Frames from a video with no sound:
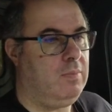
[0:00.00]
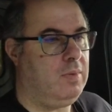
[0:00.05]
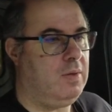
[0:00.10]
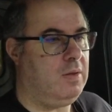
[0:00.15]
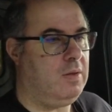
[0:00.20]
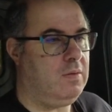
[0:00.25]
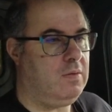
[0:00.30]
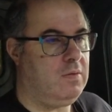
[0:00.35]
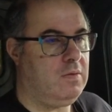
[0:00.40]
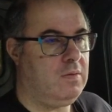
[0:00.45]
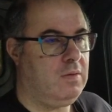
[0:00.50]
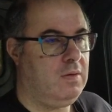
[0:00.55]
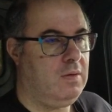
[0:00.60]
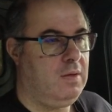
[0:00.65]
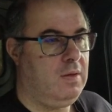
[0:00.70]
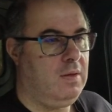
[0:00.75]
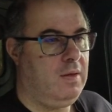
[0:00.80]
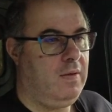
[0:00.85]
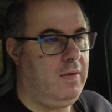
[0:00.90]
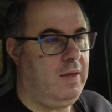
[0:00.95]
but
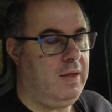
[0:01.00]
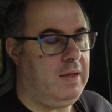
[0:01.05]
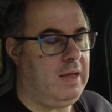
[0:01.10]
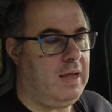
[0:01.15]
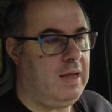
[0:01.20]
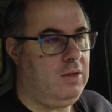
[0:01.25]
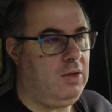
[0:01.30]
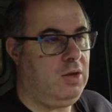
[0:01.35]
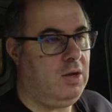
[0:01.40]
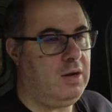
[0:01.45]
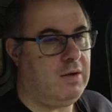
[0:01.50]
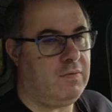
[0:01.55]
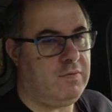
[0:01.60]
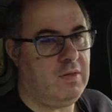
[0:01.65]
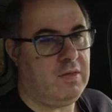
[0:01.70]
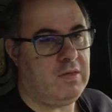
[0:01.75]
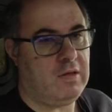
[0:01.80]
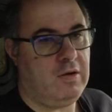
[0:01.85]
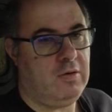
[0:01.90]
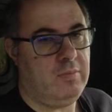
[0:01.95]
again, you'll have
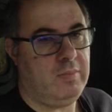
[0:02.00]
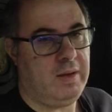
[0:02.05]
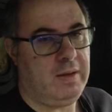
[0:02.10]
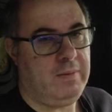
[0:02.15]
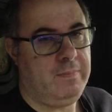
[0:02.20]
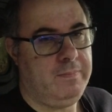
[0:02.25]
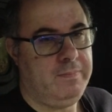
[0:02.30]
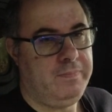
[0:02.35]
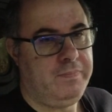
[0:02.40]
to tell me.